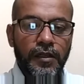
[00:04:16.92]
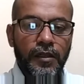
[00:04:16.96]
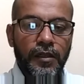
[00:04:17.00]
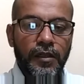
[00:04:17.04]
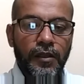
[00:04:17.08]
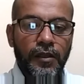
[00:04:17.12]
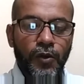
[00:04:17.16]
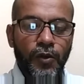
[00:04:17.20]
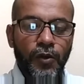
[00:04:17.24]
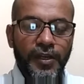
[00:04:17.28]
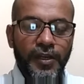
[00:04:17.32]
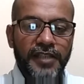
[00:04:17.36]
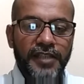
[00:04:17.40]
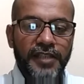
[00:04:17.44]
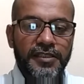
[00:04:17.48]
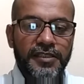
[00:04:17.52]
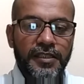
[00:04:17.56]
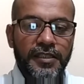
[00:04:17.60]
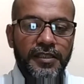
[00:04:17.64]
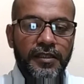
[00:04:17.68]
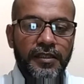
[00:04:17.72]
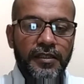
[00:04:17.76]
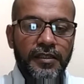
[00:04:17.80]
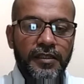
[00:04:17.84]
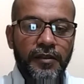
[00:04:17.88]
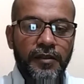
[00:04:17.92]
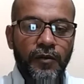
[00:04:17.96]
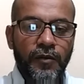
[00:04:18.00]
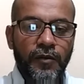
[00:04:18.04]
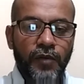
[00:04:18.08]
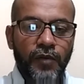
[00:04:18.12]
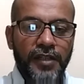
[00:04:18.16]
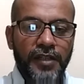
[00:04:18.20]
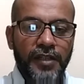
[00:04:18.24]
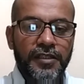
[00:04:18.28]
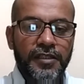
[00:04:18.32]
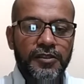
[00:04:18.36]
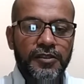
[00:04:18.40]
location
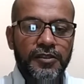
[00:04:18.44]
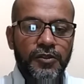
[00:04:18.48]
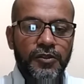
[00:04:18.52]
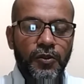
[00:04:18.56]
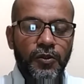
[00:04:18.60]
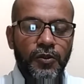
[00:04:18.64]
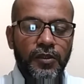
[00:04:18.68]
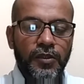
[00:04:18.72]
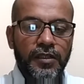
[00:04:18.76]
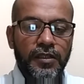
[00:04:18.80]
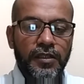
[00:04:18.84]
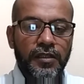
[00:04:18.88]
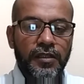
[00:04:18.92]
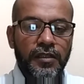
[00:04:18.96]
where it is stored,